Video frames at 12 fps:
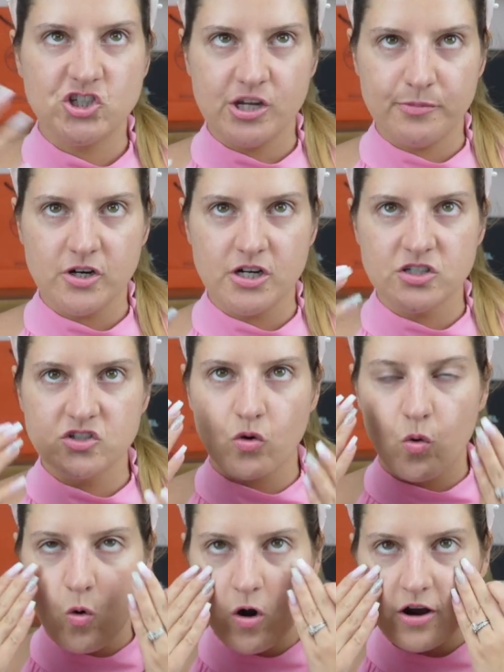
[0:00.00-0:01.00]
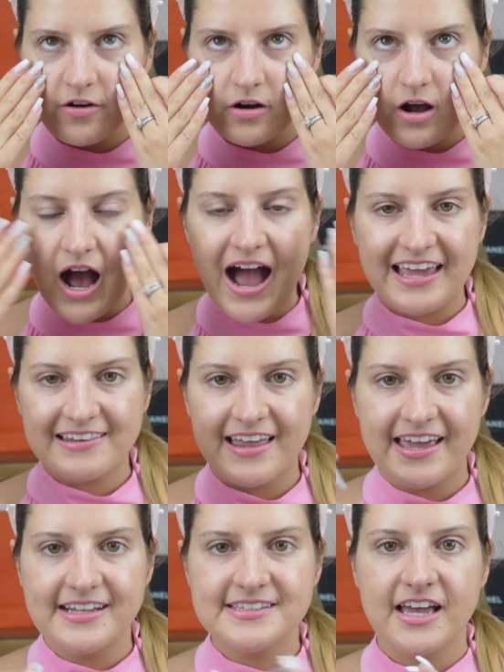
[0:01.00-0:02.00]
shimmers or
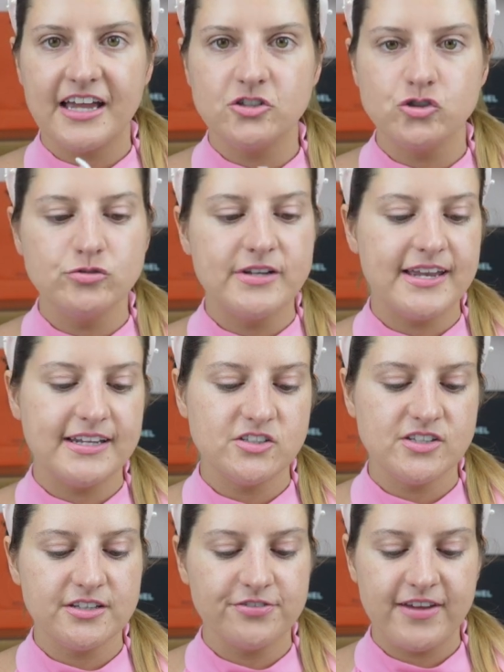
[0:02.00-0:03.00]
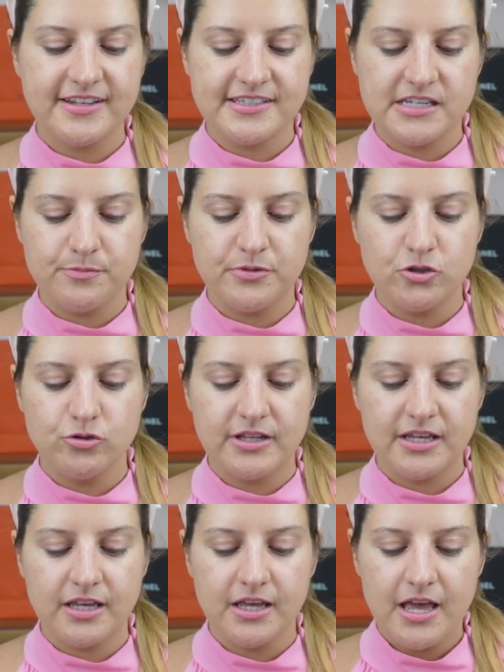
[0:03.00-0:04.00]
highlights, I do get into the Fenty
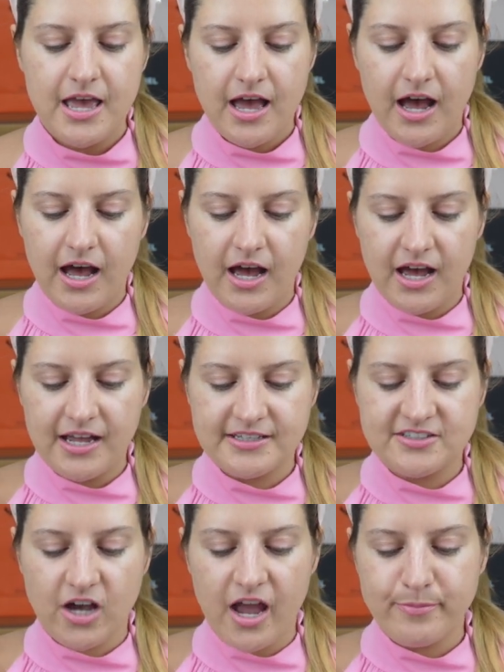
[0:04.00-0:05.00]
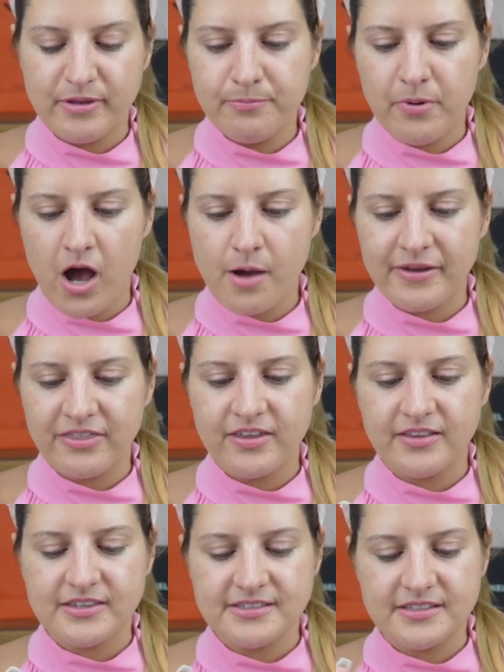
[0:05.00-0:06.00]
Beauty Diamond Bomb, I
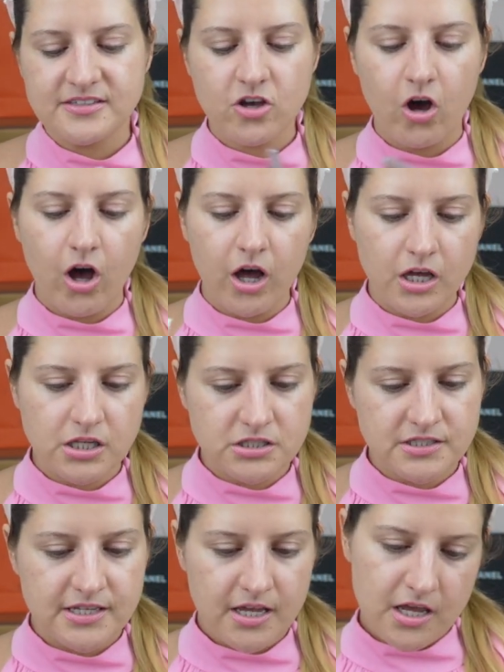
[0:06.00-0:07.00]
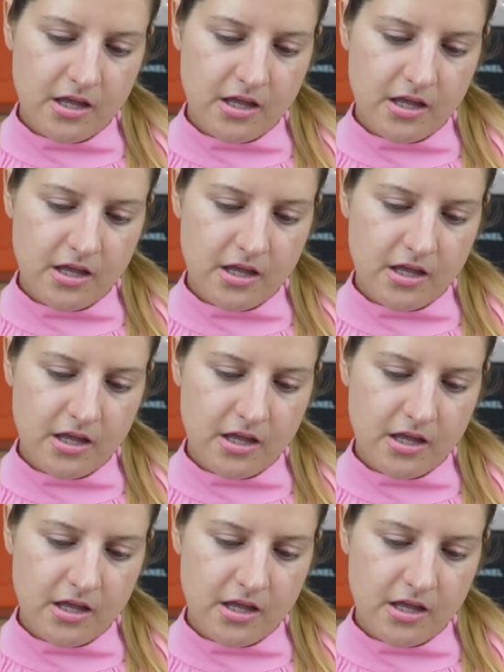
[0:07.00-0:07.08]
think this is called.